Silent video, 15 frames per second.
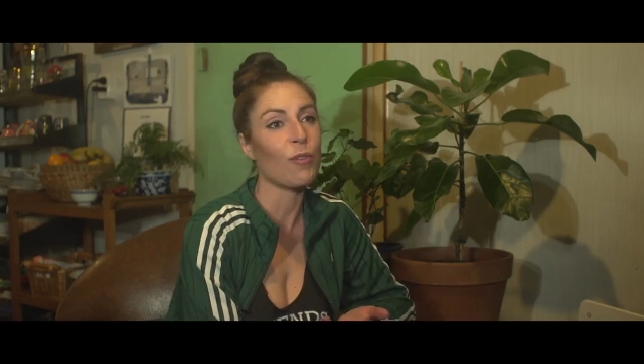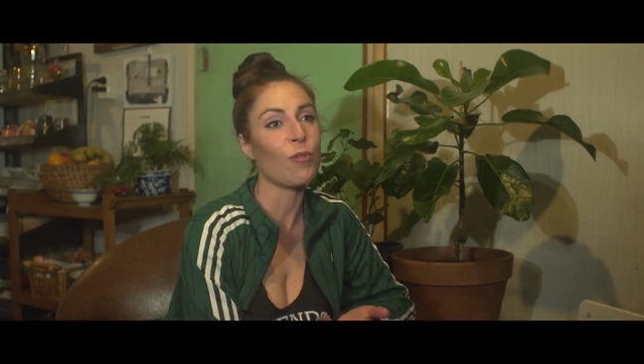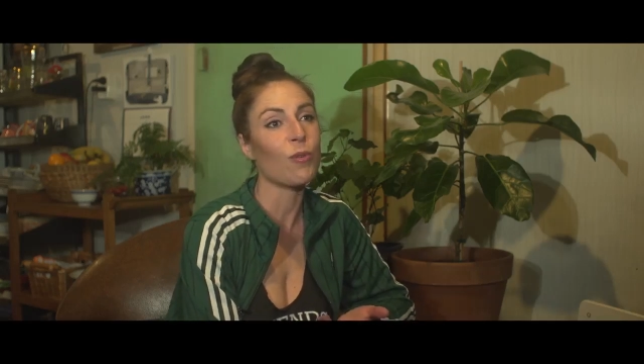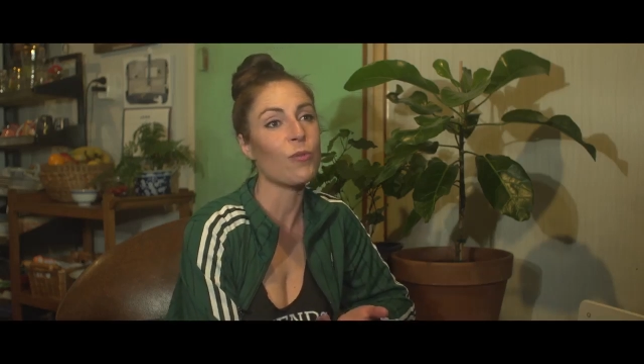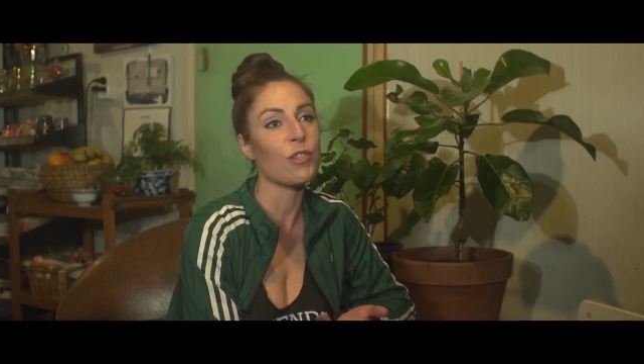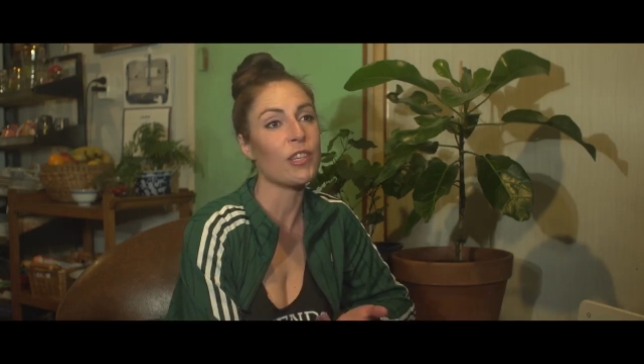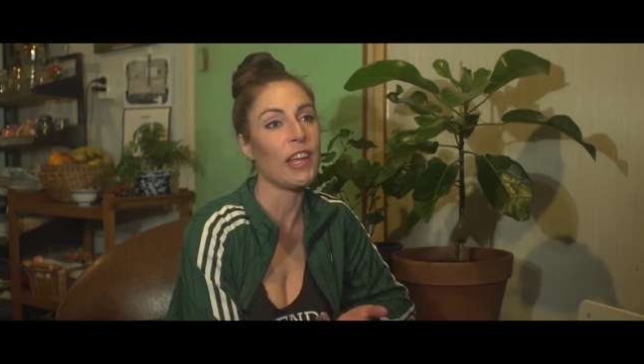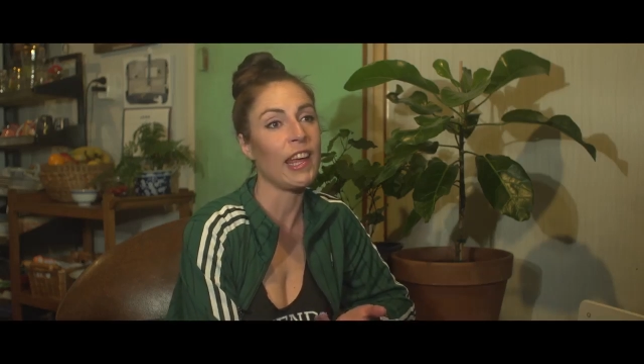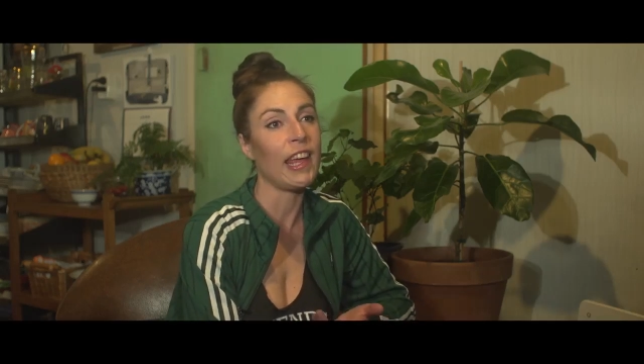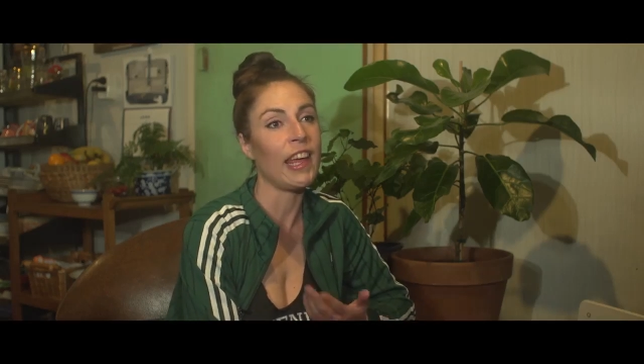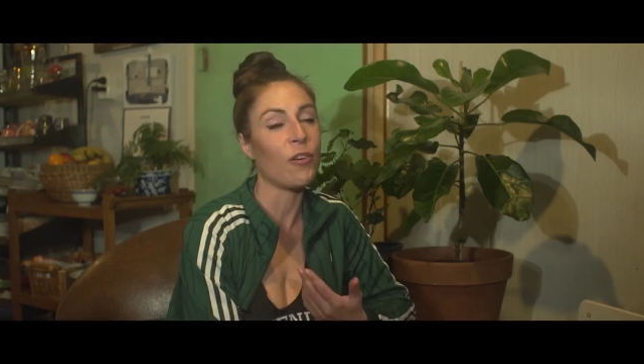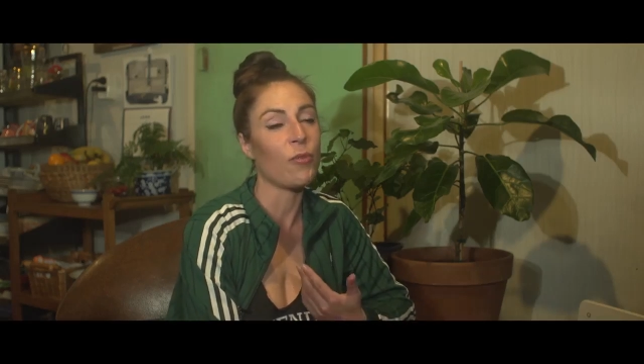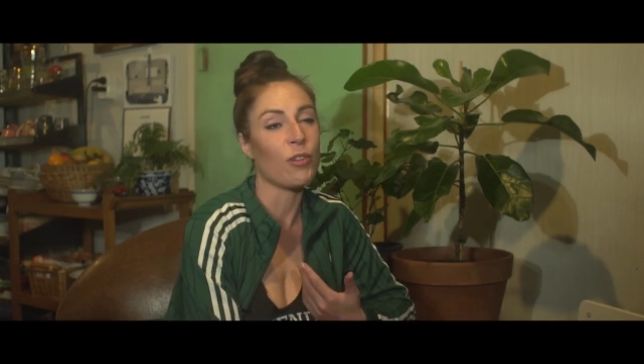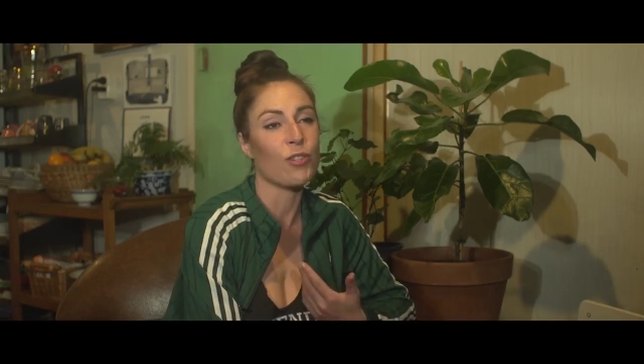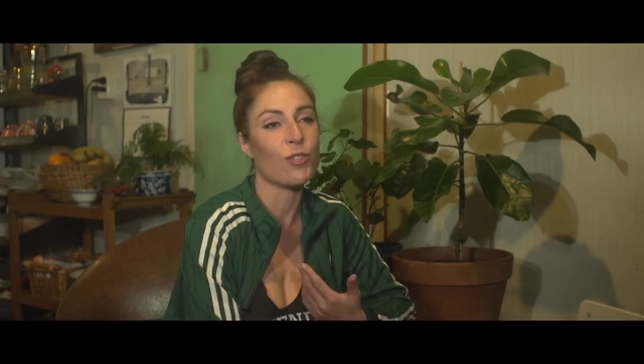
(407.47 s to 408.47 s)

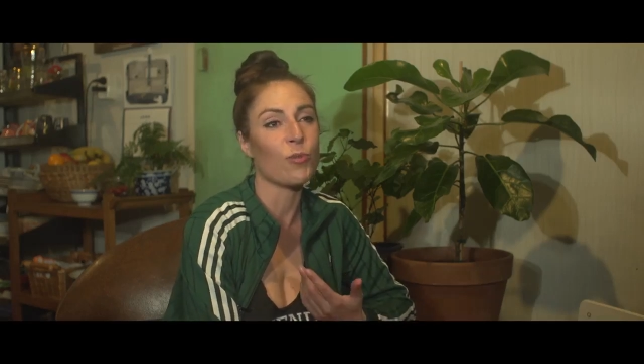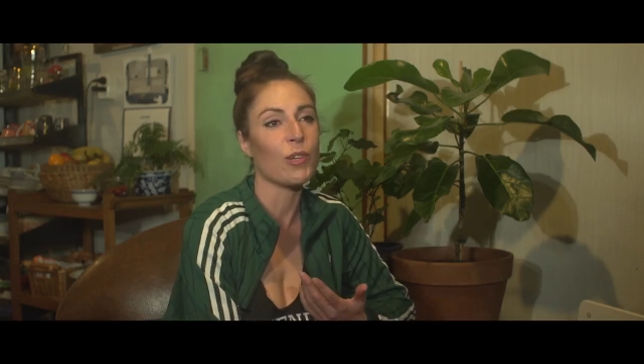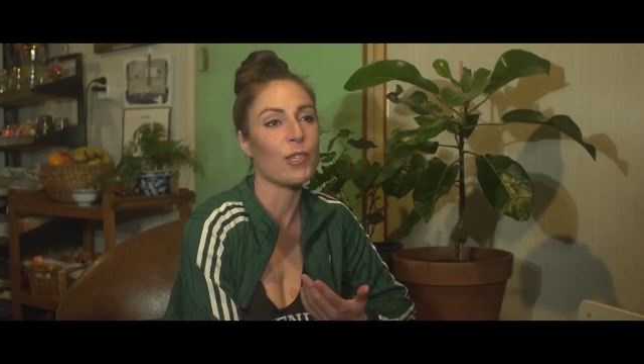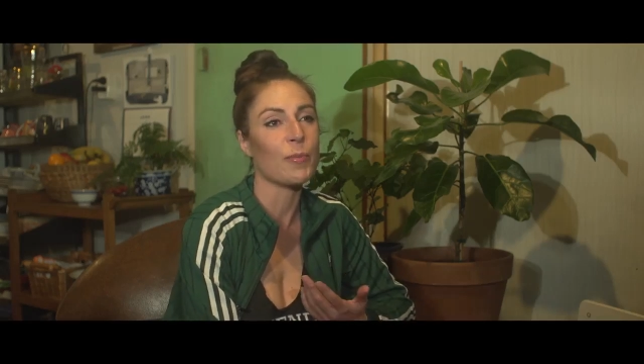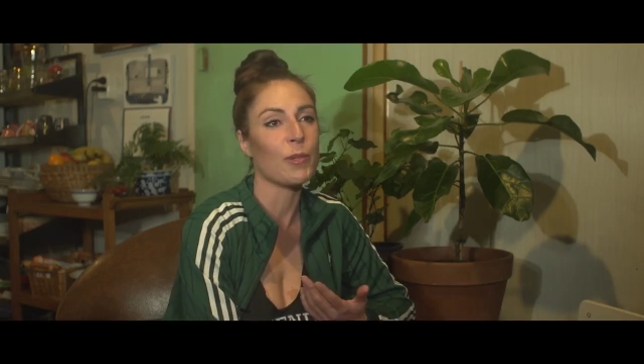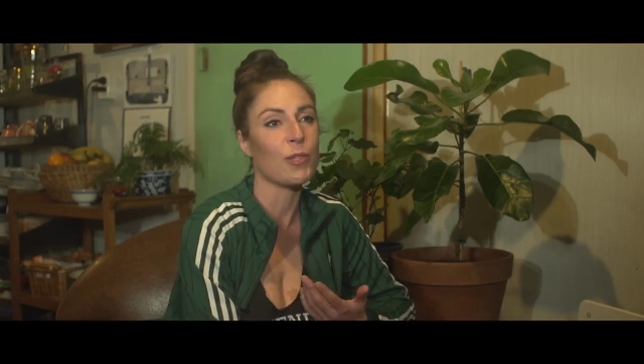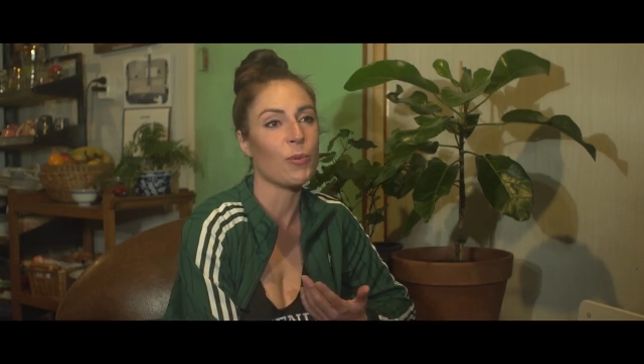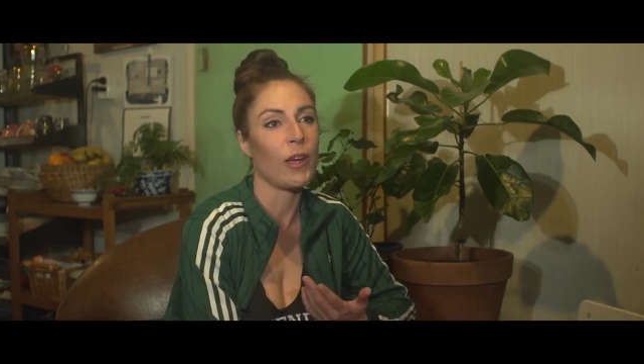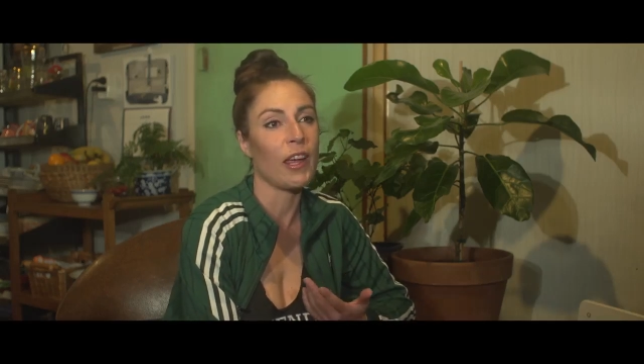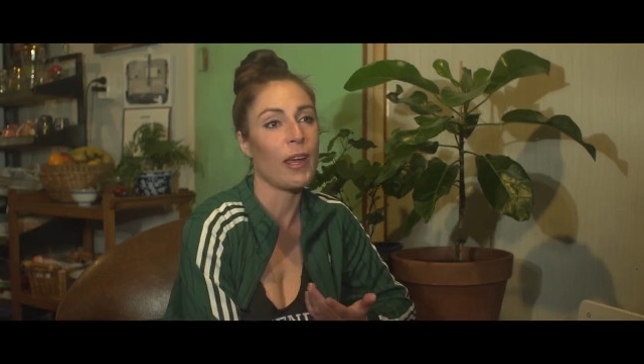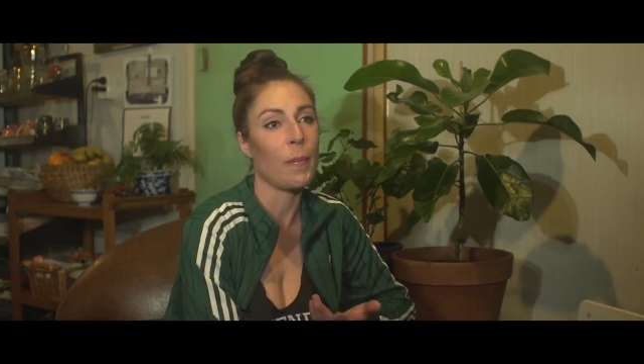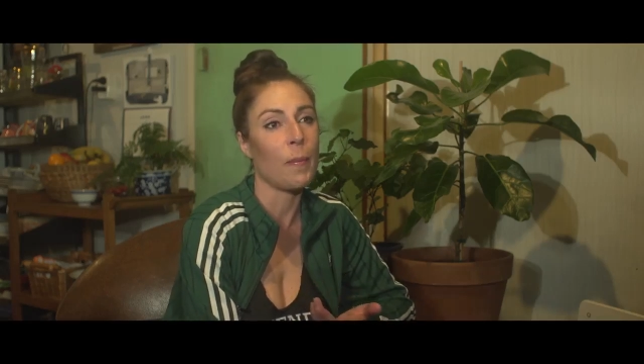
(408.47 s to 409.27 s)
cruelty or the choice between